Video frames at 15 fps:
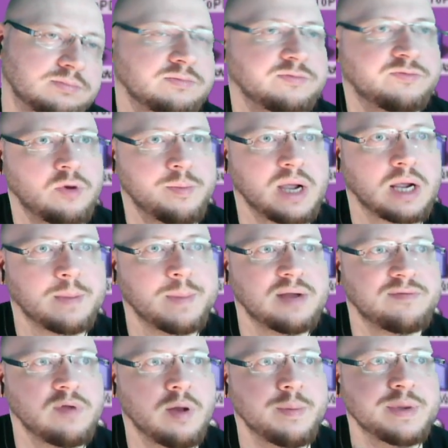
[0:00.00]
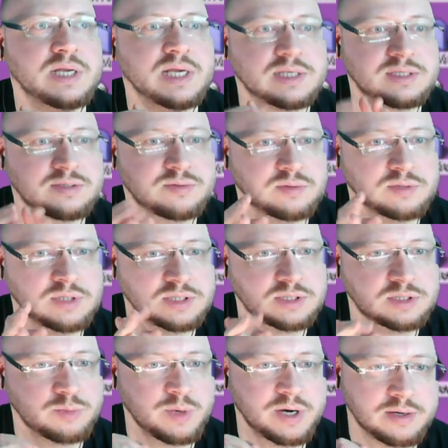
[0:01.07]
4 megabyte floppy
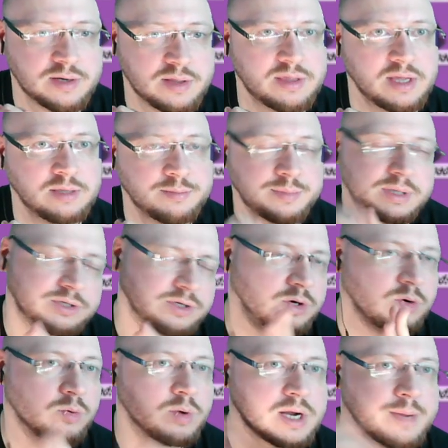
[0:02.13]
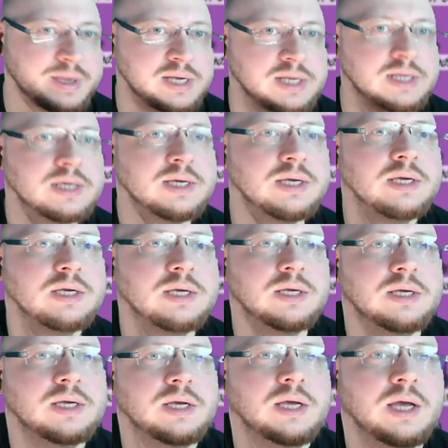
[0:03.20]
disks weren't a thing, but you know what I mean.
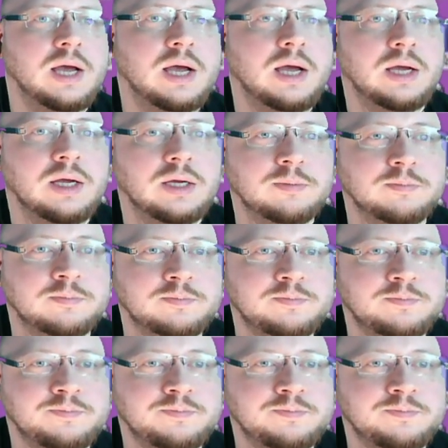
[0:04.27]
And